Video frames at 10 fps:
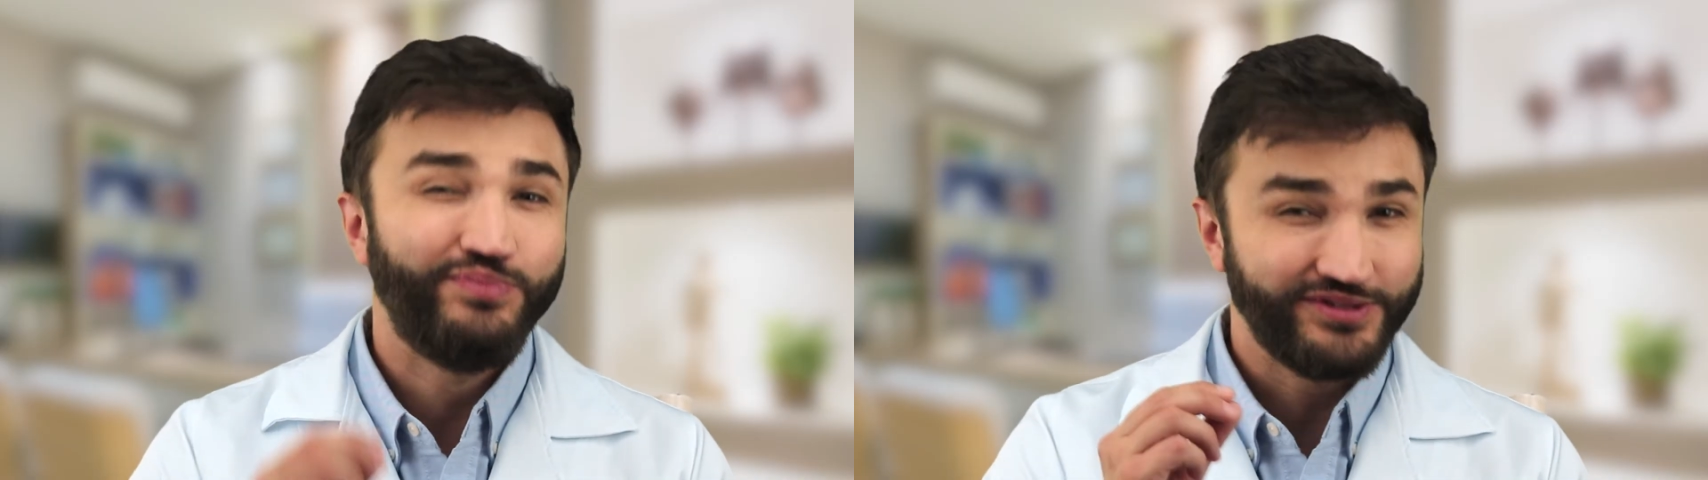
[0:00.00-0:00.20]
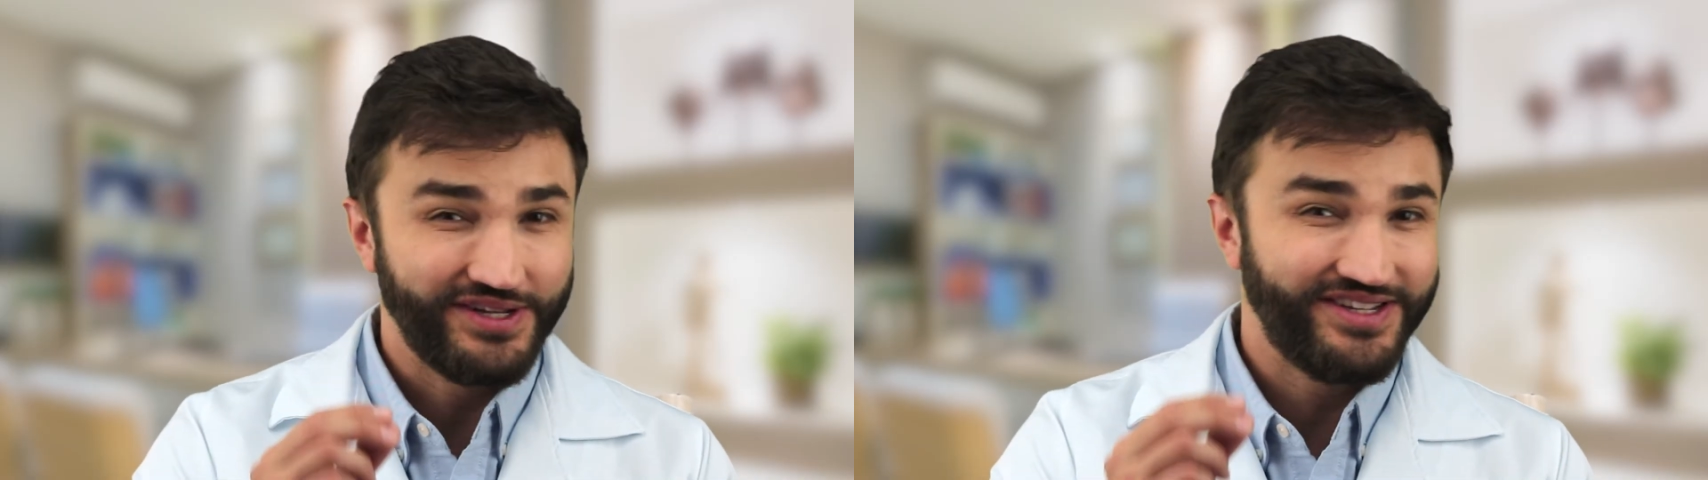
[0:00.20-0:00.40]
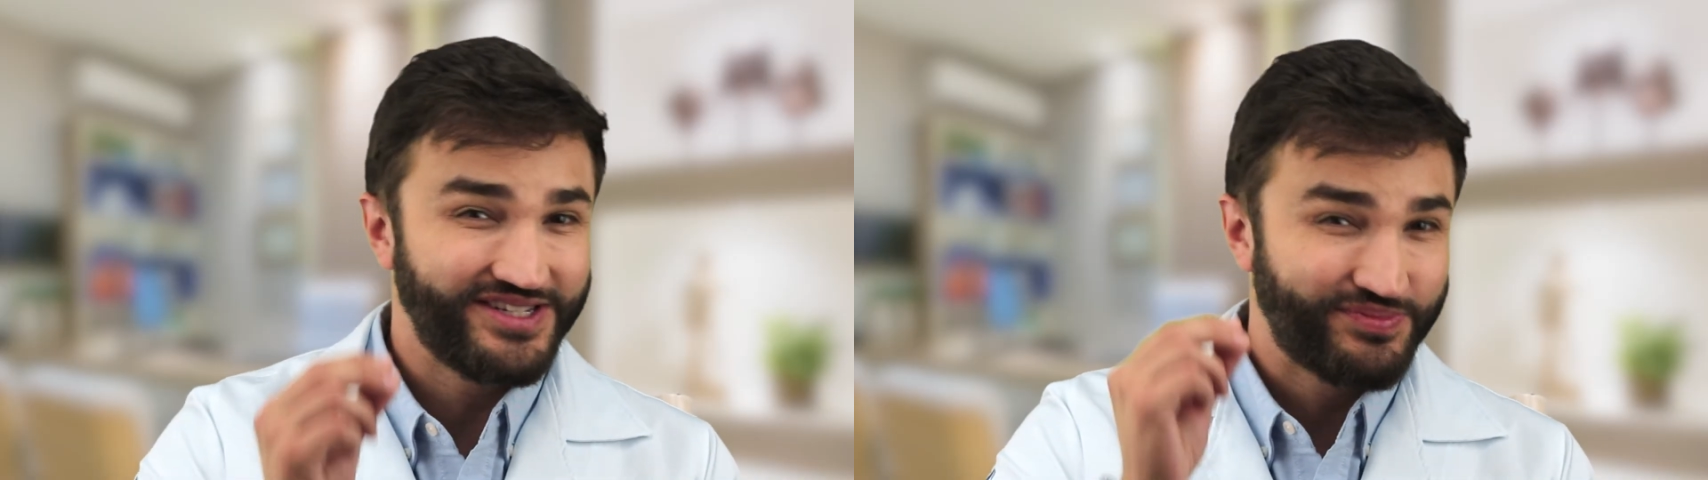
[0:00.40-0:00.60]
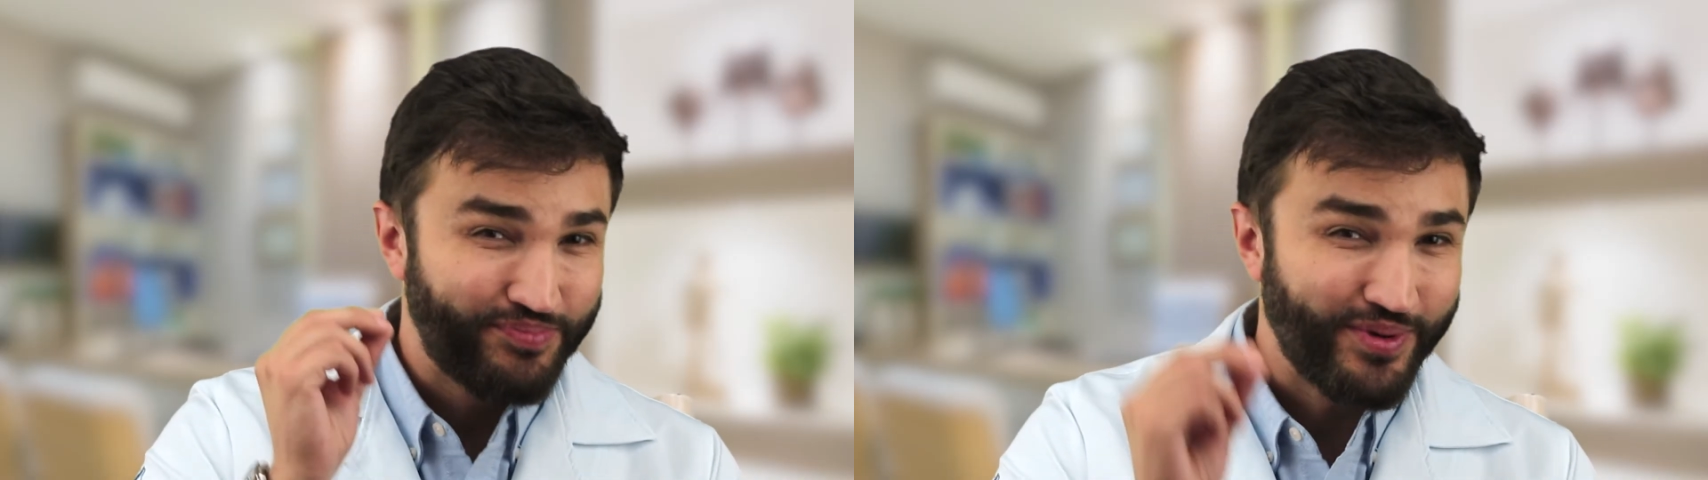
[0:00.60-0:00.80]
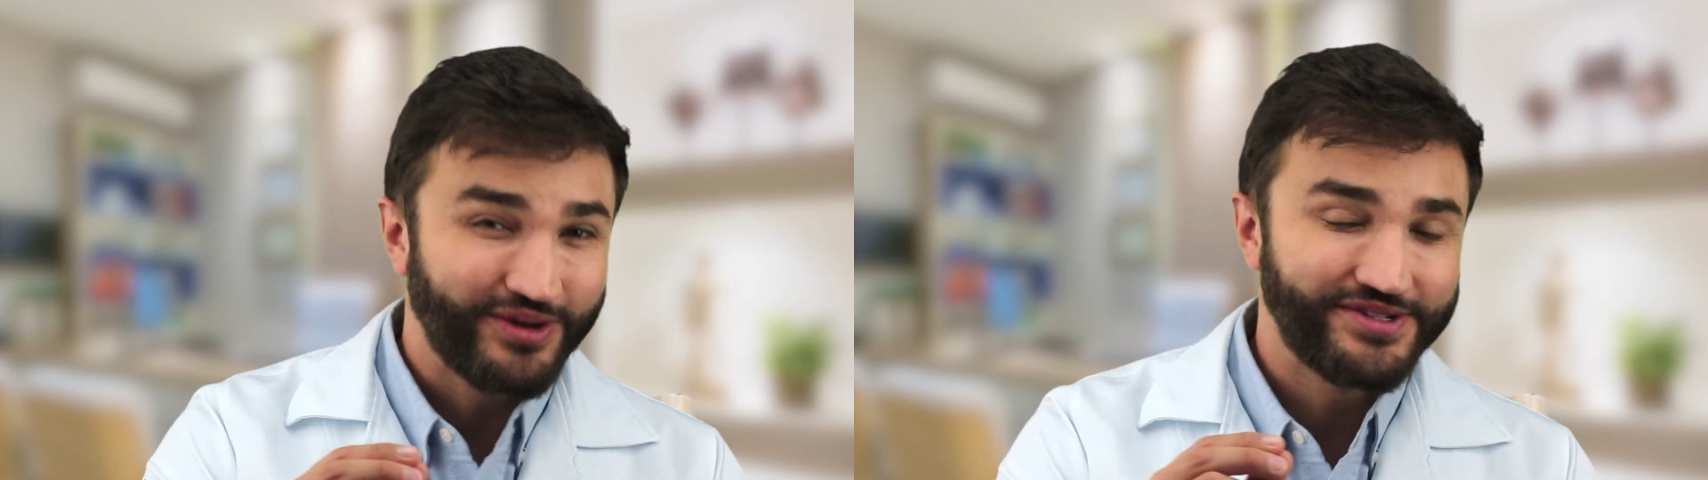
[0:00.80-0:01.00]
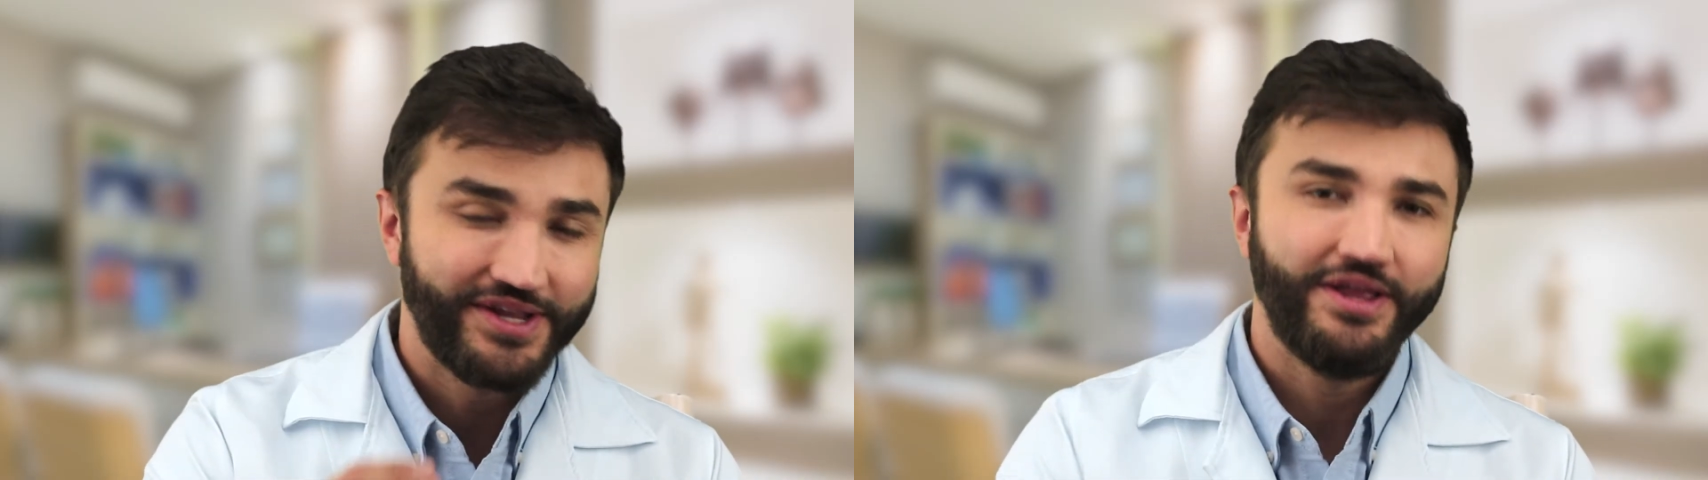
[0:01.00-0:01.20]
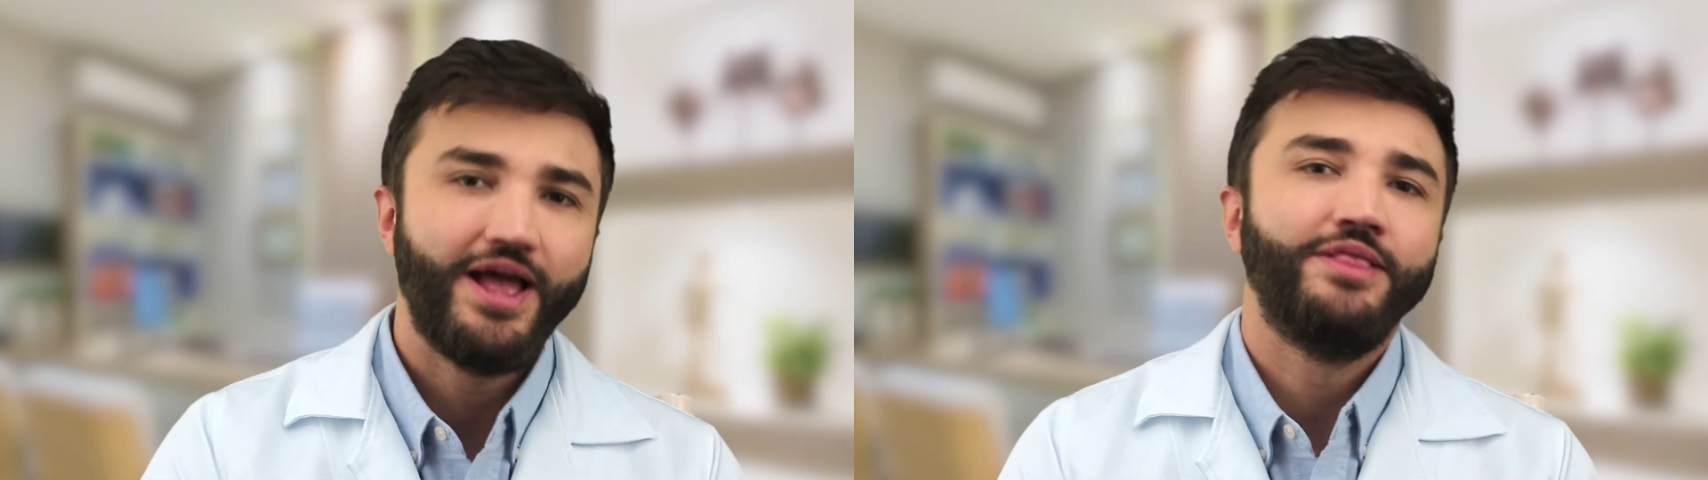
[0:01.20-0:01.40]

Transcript: putting this piercing